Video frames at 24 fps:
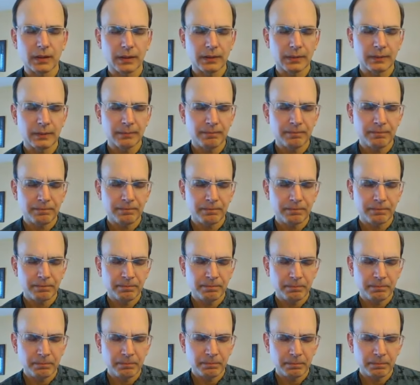
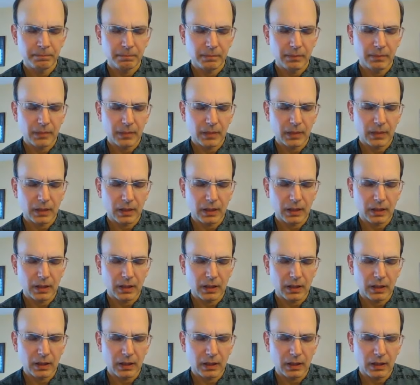
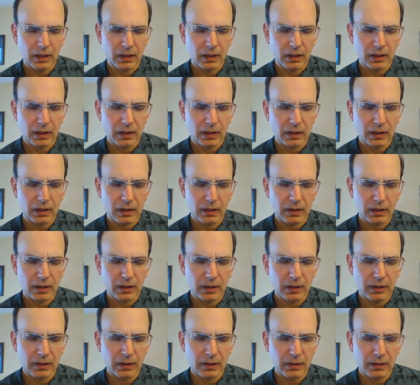
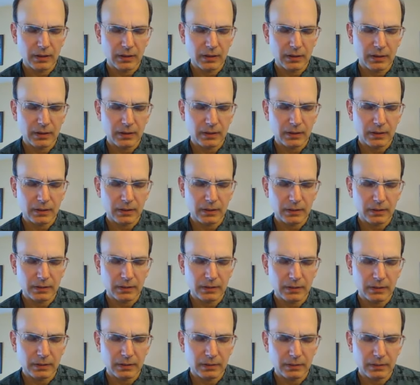
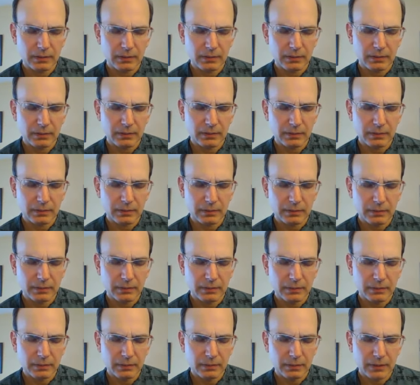
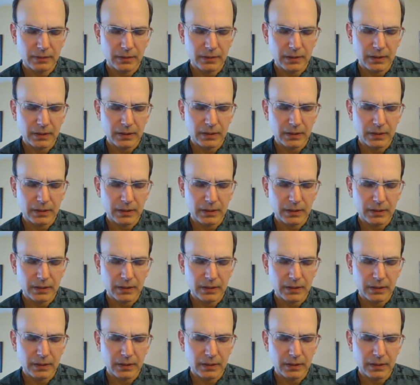(no one is talking)